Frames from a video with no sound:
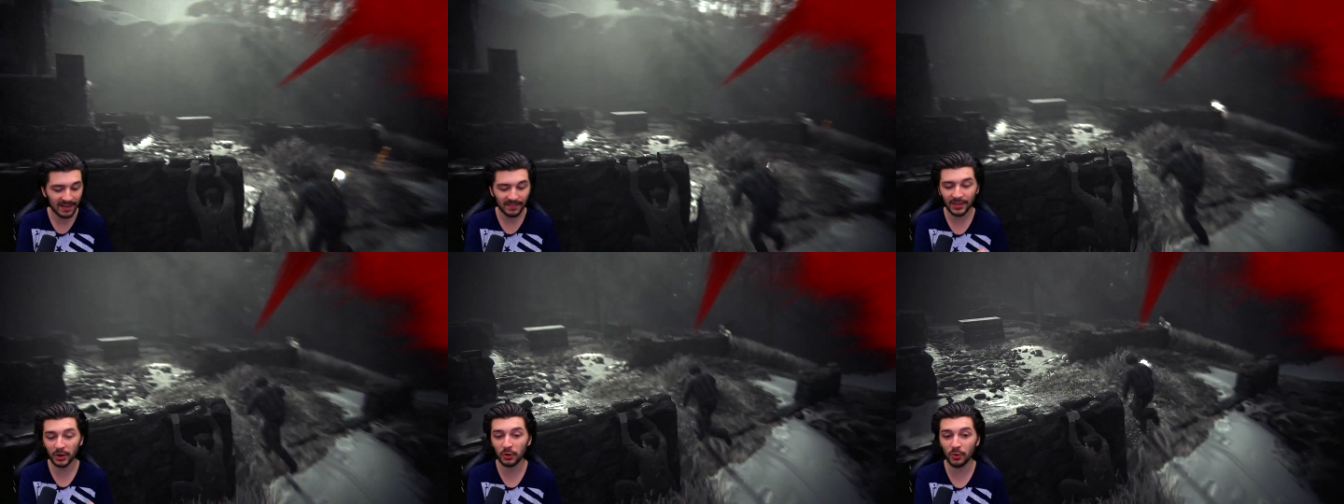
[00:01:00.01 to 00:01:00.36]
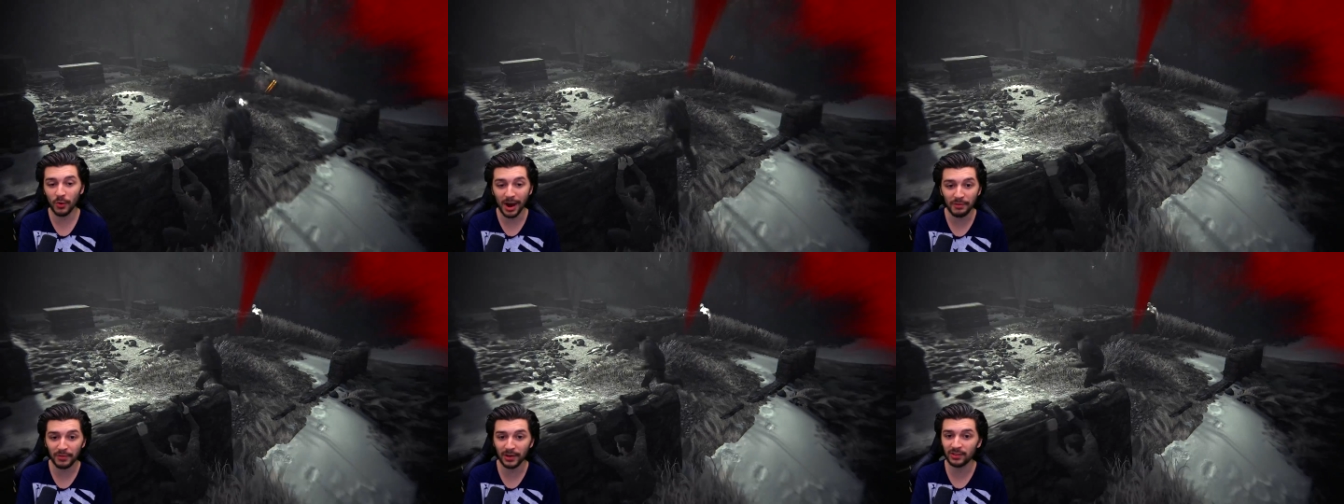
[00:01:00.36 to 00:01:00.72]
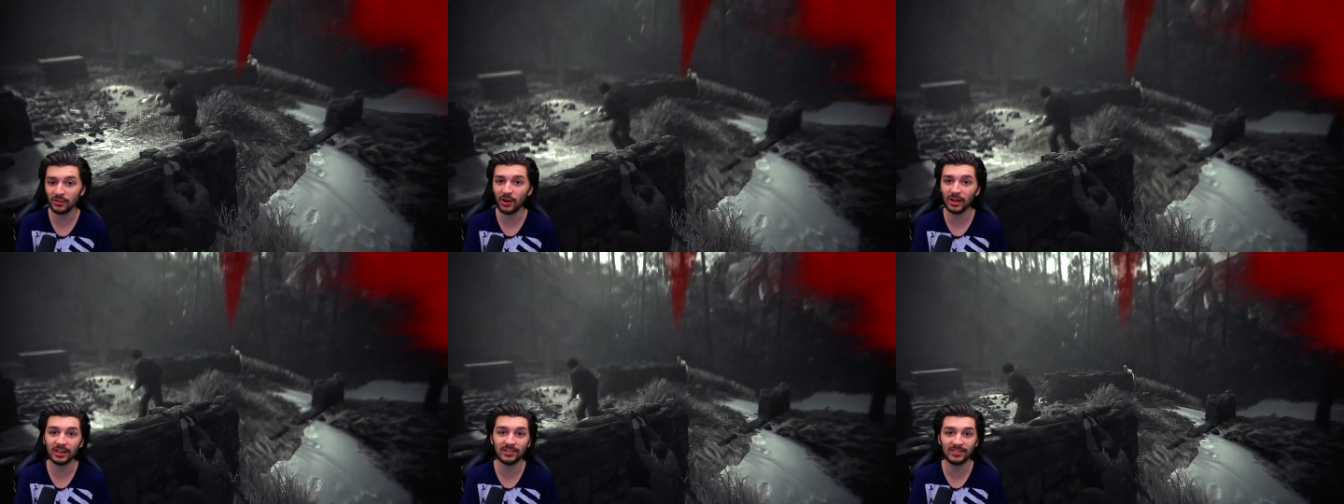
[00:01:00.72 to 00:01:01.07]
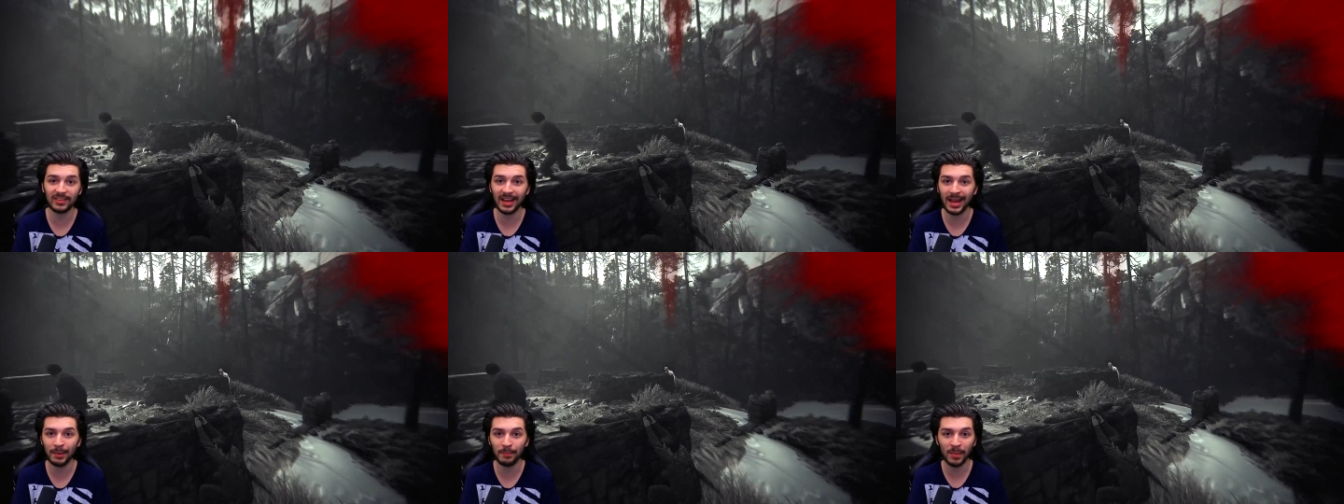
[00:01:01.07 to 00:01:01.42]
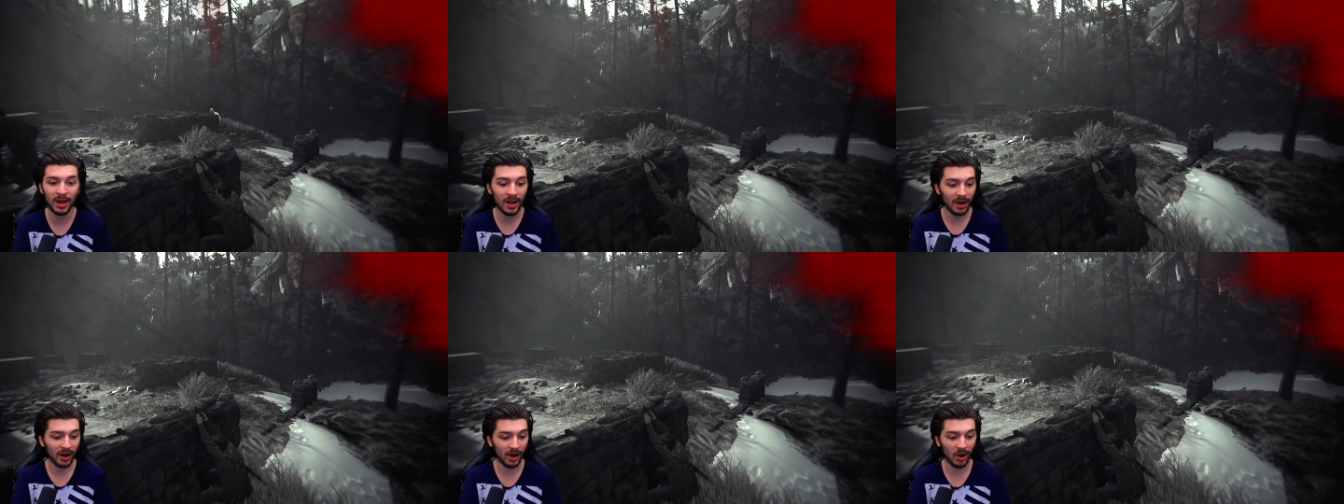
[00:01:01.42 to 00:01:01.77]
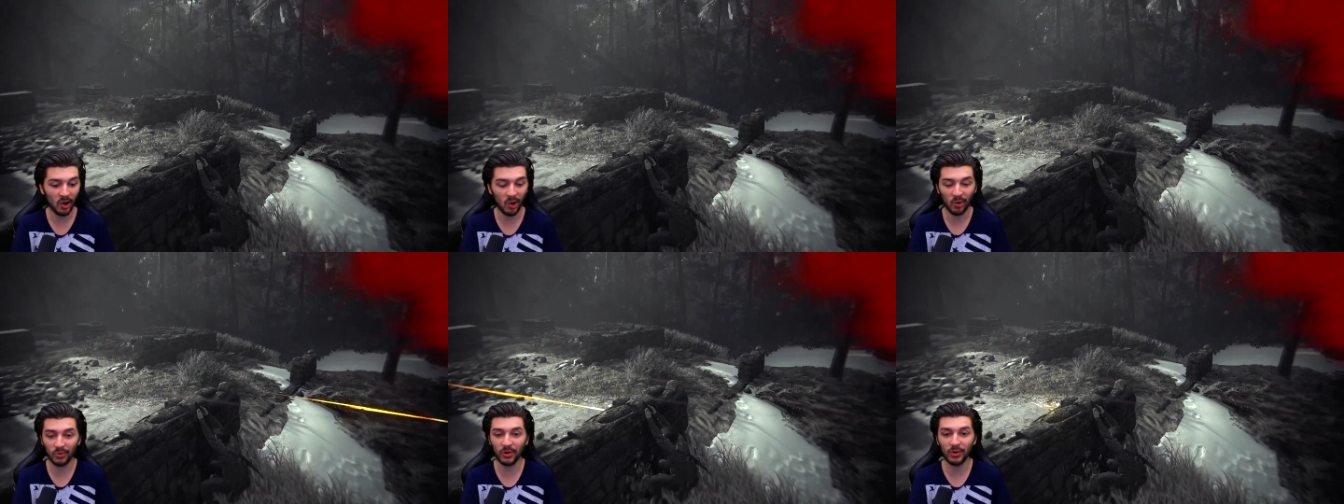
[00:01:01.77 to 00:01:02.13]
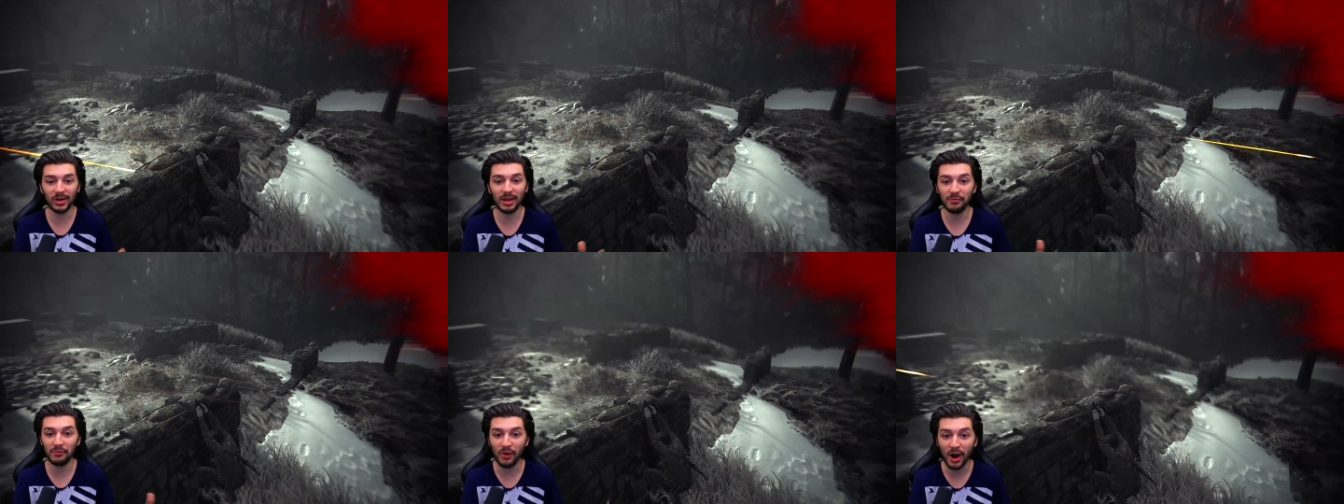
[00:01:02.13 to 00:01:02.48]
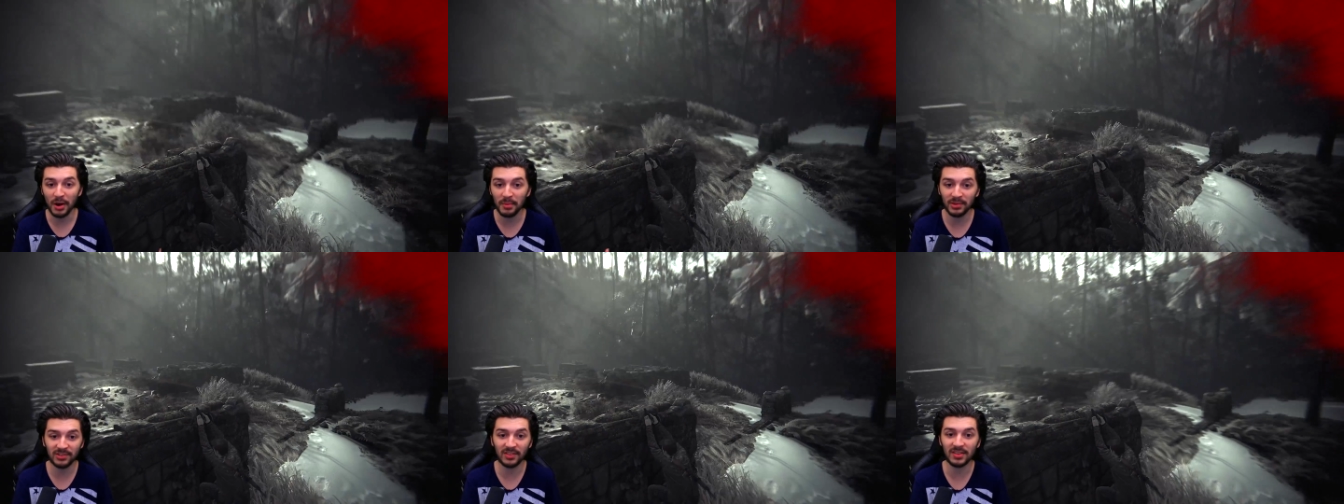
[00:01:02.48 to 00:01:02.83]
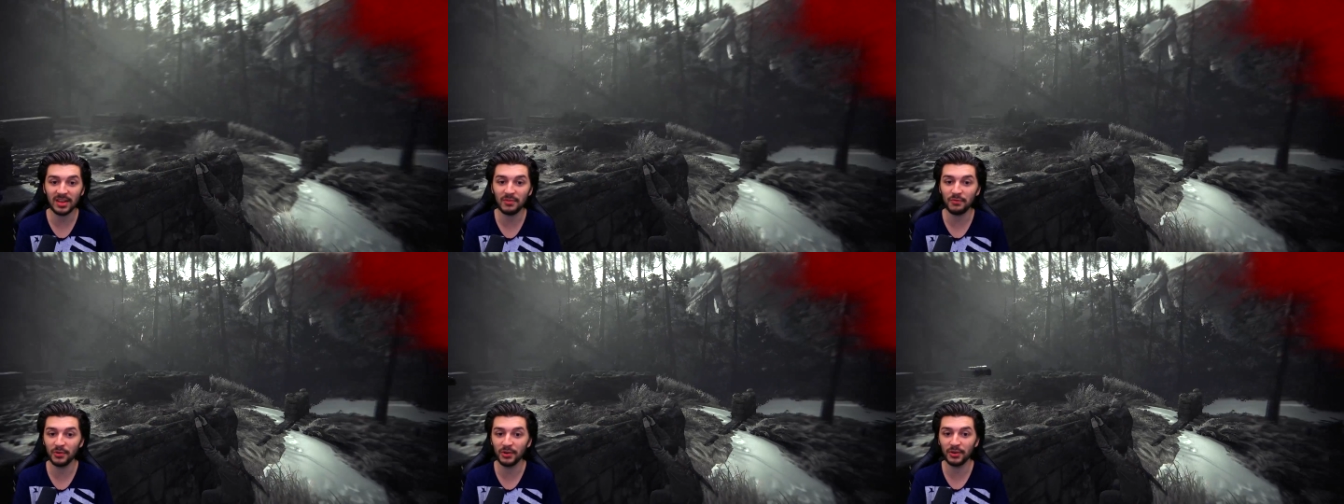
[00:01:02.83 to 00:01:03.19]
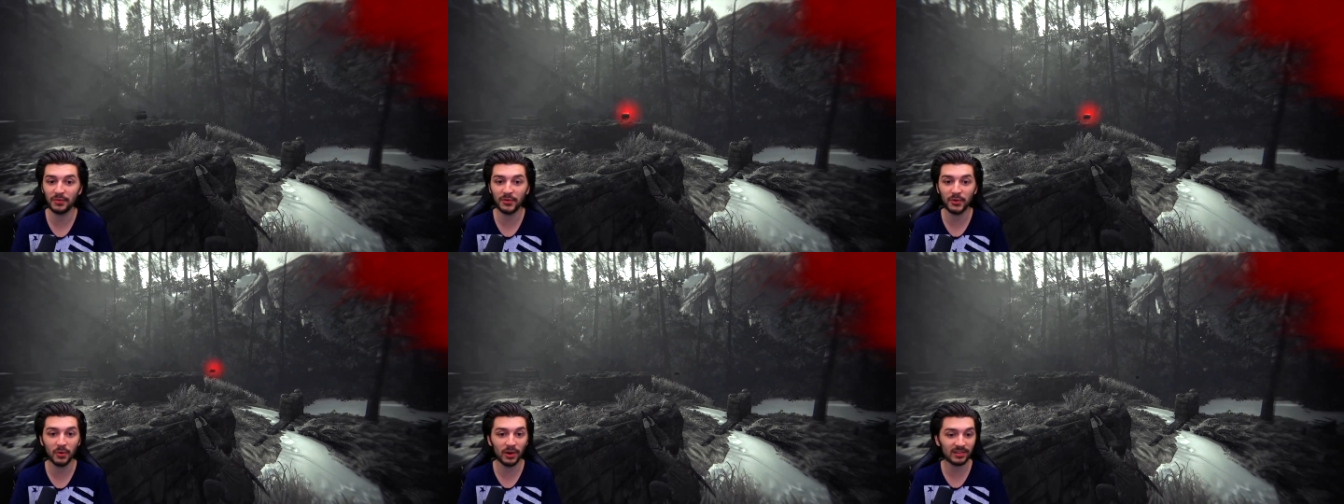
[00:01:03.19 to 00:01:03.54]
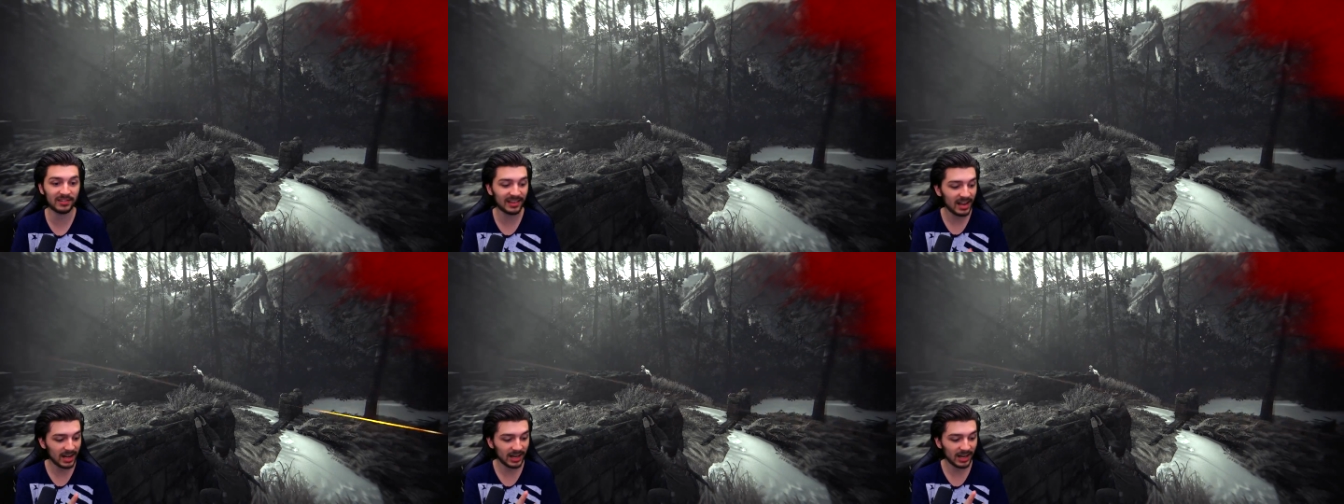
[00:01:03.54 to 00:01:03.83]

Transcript: The graphics are the same, although the environments are different, of course.